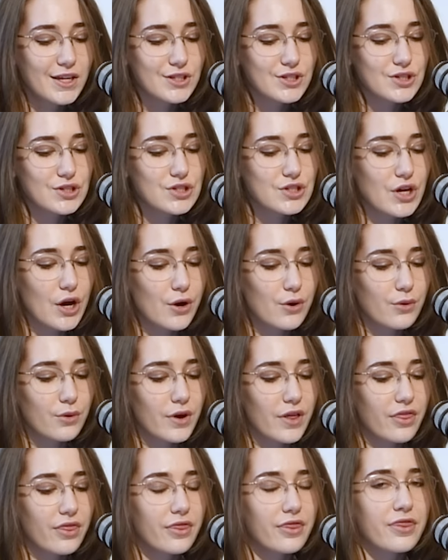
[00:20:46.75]

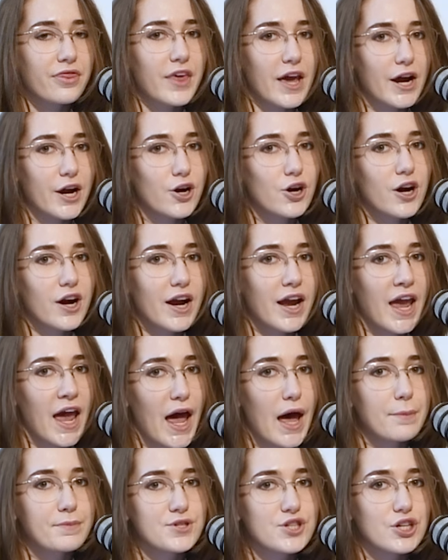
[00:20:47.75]
So they're
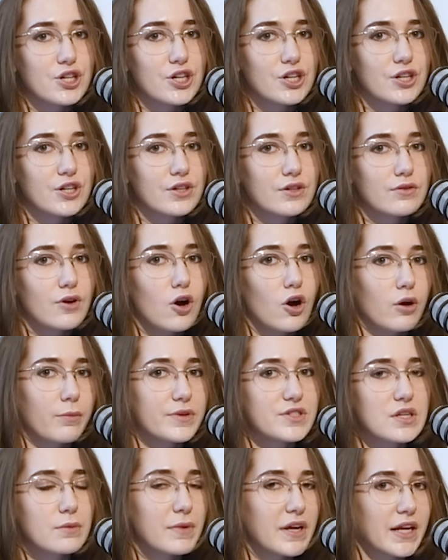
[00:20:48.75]
captured
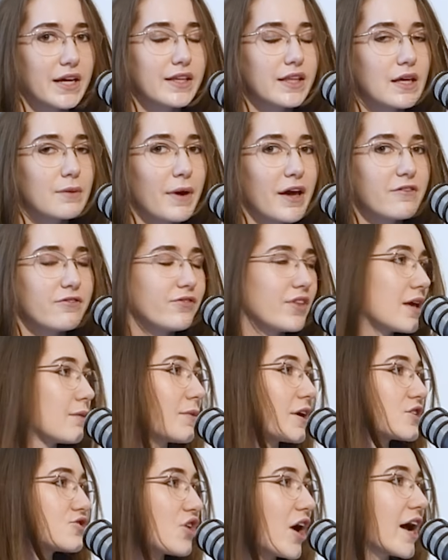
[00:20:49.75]
almost immediately by
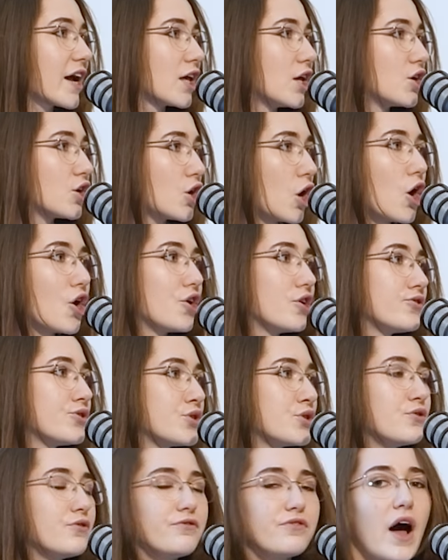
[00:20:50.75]
Flaming Dragon
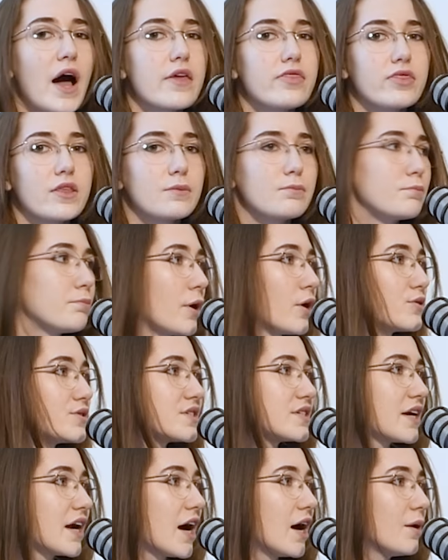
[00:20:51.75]
guards who find them
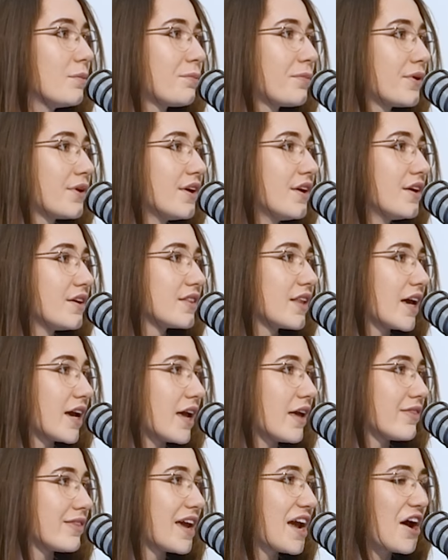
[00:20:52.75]
posted up
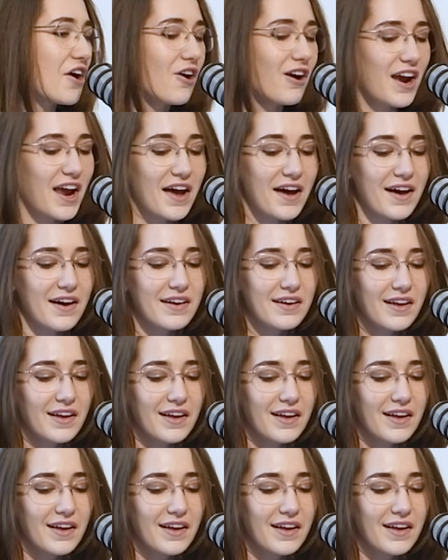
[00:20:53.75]
like in the area.